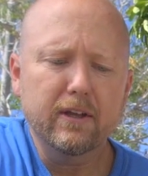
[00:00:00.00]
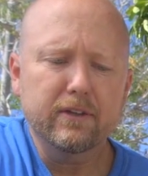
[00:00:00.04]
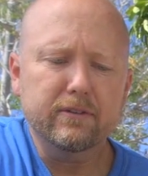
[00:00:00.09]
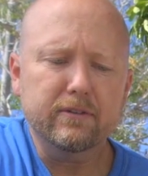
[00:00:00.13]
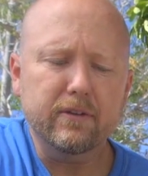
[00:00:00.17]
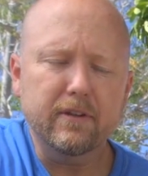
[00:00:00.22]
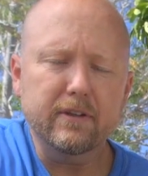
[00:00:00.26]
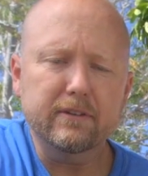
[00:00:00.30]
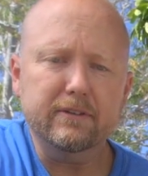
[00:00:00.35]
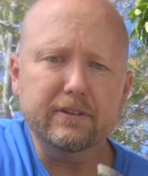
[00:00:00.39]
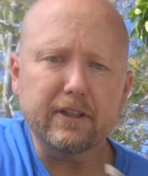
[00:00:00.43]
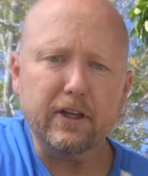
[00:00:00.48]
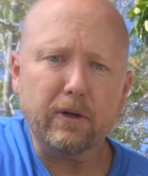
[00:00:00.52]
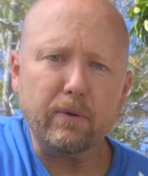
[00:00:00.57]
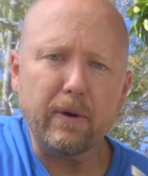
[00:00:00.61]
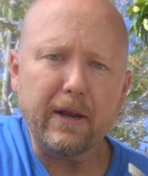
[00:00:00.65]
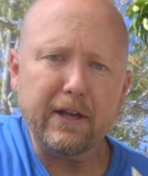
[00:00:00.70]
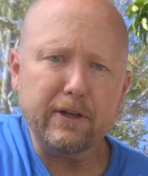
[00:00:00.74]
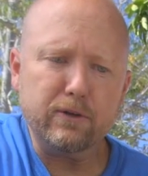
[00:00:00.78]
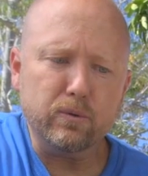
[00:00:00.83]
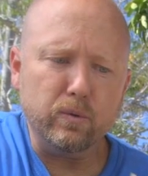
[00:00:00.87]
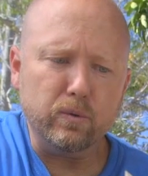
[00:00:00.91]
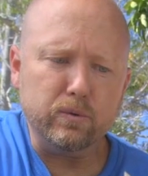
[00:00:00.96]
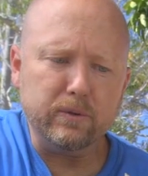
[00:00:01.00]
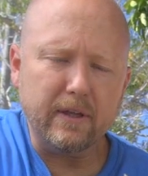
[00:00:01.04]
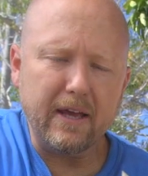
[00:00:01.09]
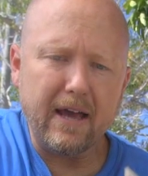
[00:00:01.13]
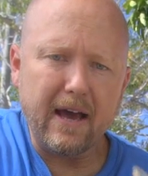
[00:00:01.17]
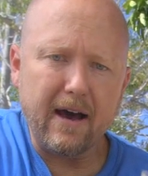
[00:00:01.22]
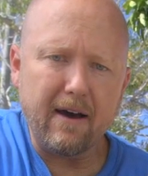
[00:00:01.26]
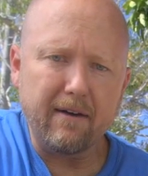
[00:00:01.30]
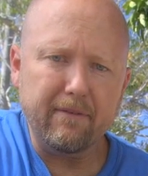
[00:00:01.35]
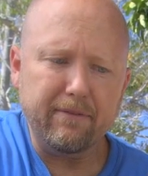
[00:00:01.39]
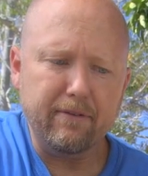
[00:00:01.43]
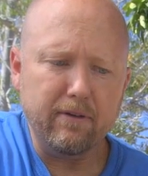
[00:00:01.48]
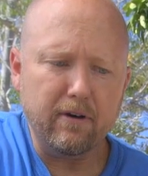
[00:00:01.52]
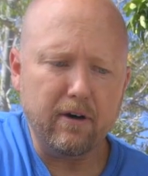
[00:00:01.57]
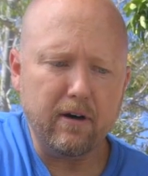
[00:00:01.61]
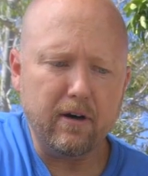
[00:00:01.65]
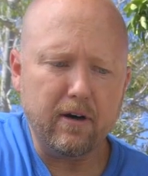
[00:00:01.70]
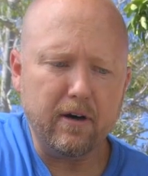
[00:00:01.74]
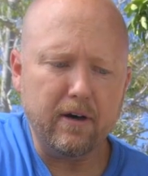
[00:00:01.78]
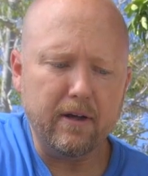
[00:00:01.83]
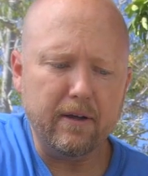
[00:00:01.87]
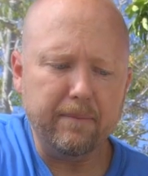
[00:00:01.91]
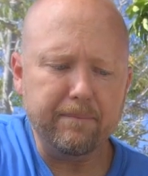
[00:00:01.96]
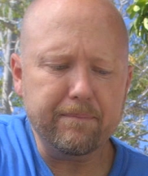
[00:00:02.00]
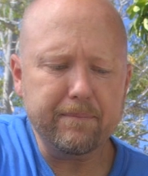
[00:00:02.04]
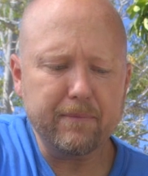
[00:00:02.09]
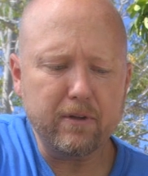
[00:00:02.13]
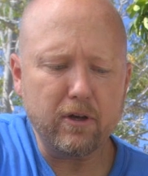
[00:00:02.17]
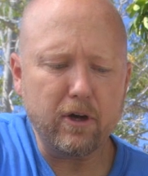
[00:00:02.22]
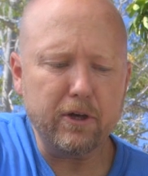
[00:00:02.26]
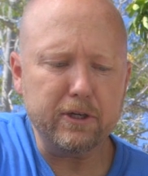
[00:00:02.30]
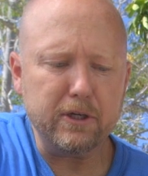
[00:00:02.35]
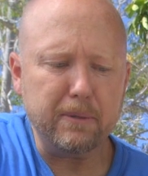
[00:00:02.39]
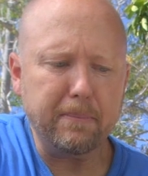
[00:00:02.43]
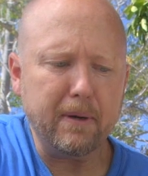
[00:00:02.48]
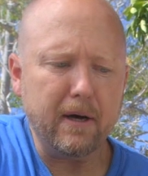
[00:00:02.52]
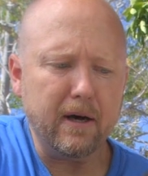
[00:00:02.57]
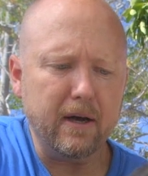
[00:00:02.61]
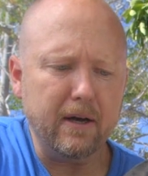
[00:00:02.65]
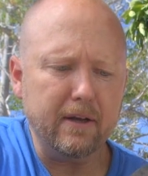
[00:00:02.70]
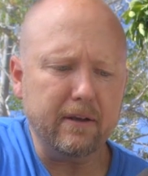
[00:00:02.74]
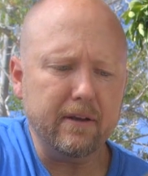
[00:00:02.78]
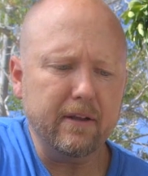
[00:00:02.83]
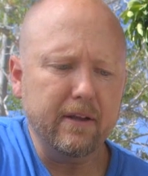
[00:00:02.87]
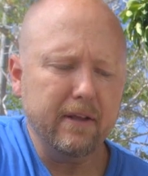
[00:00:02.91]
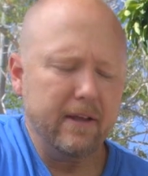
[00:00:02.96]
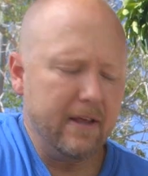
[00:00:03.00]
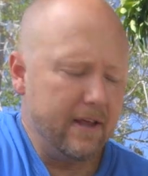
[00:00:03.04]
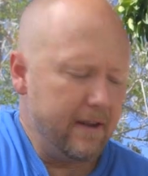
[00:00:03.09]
So this is a great tool to have on, on your pond.